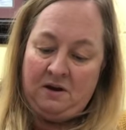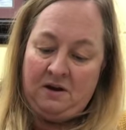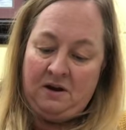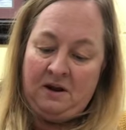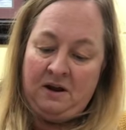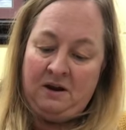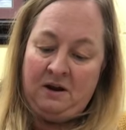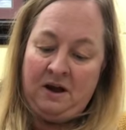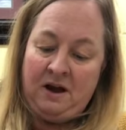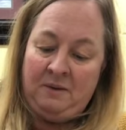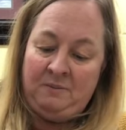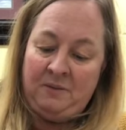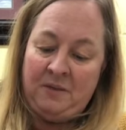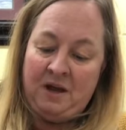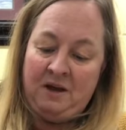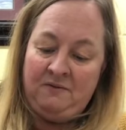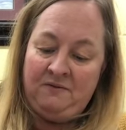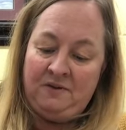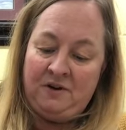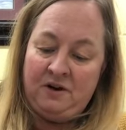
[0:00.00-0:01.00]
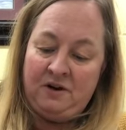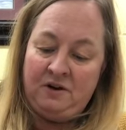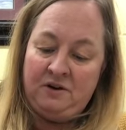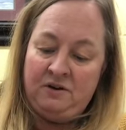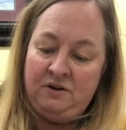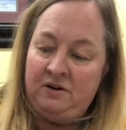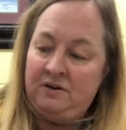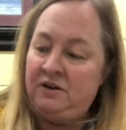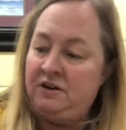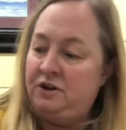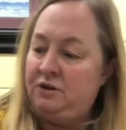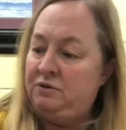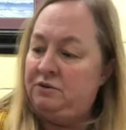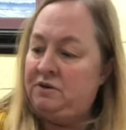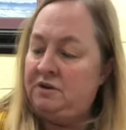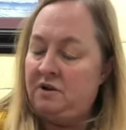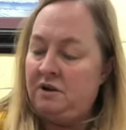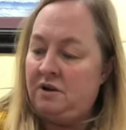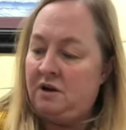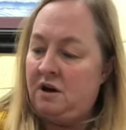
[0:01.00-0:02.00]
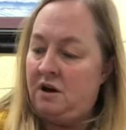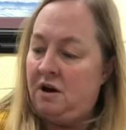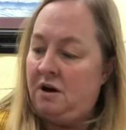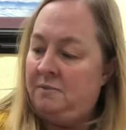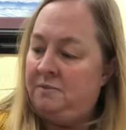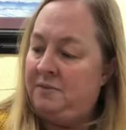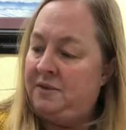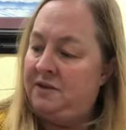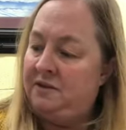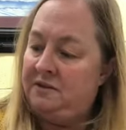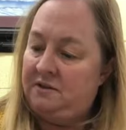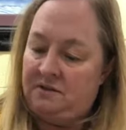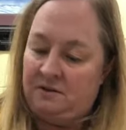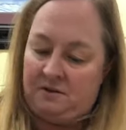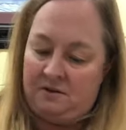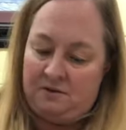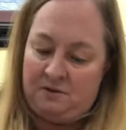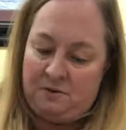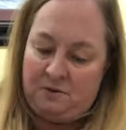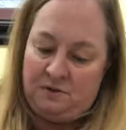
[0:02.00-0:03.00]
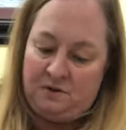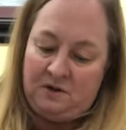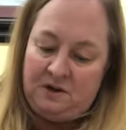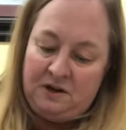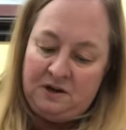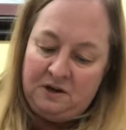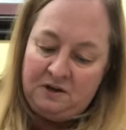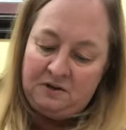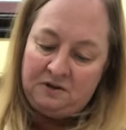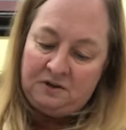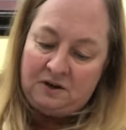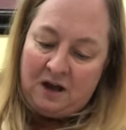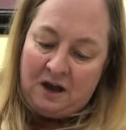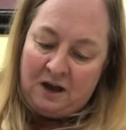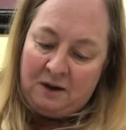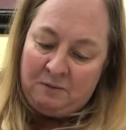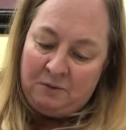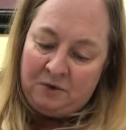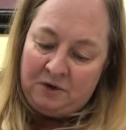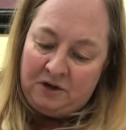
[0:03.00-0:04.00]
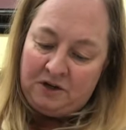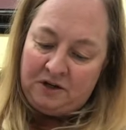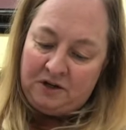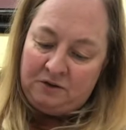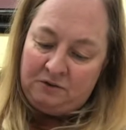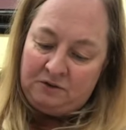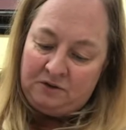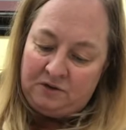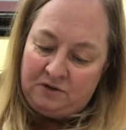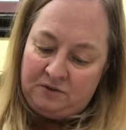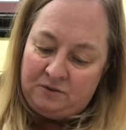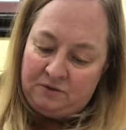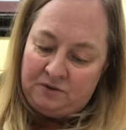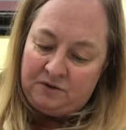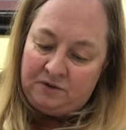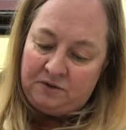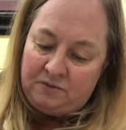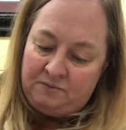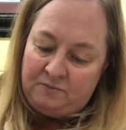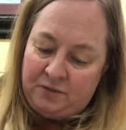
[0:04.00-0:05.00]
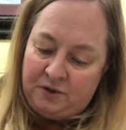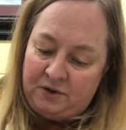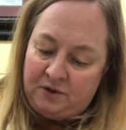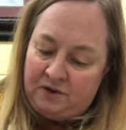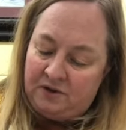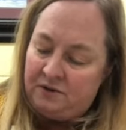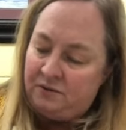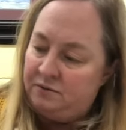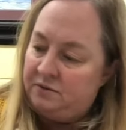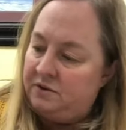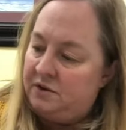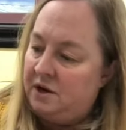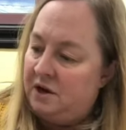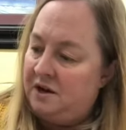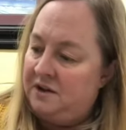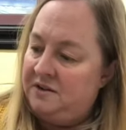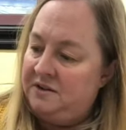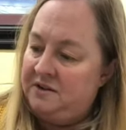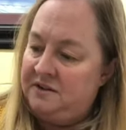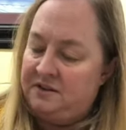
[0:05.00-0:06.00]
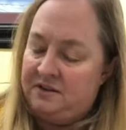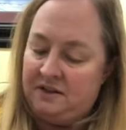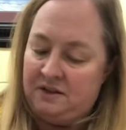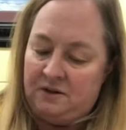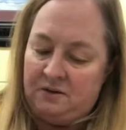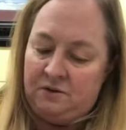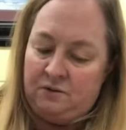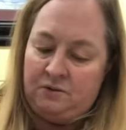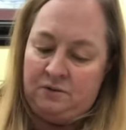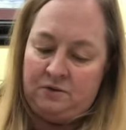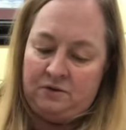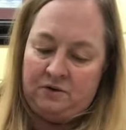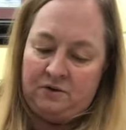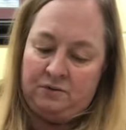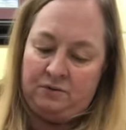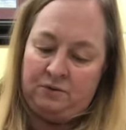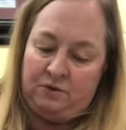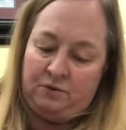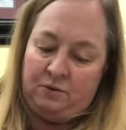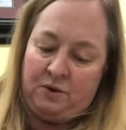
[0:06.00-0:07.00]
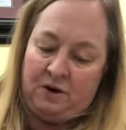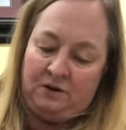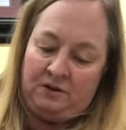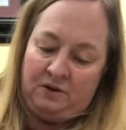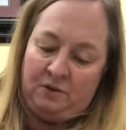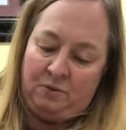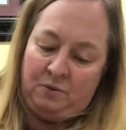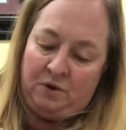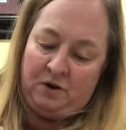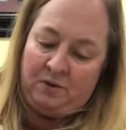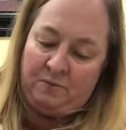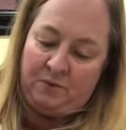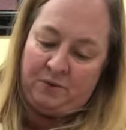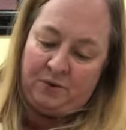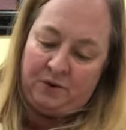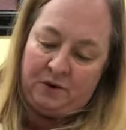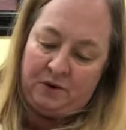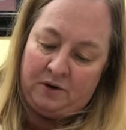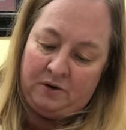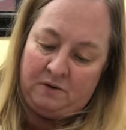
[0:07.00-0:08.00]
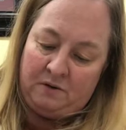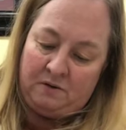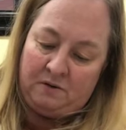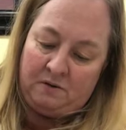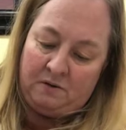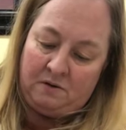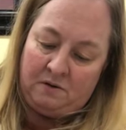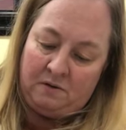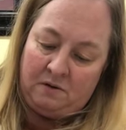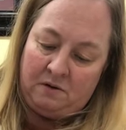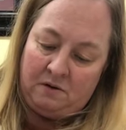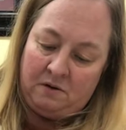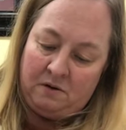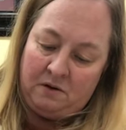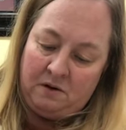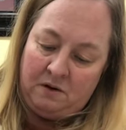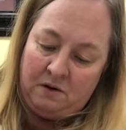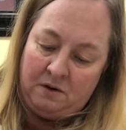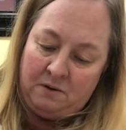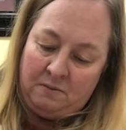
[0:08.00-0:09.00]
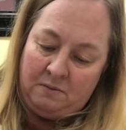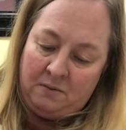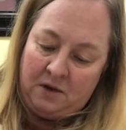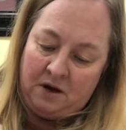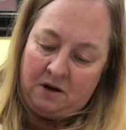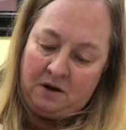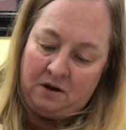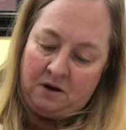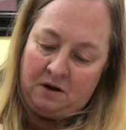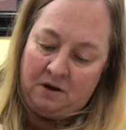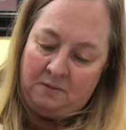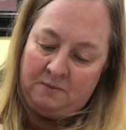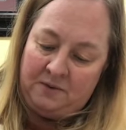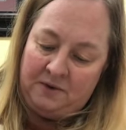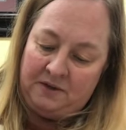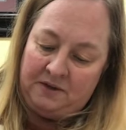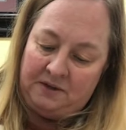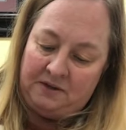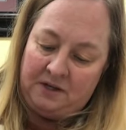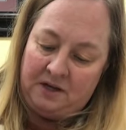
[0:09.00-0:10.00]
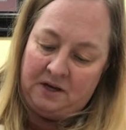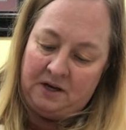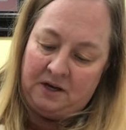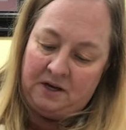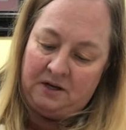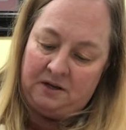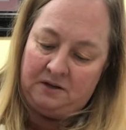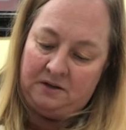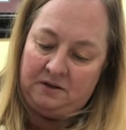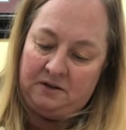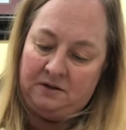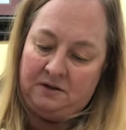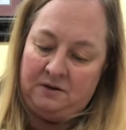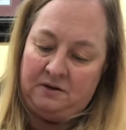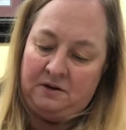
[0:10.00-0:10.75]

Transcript: Now, I'm not very good at using a compass. So I'm going to put a little dot in the center so I'll know where to put my compass at.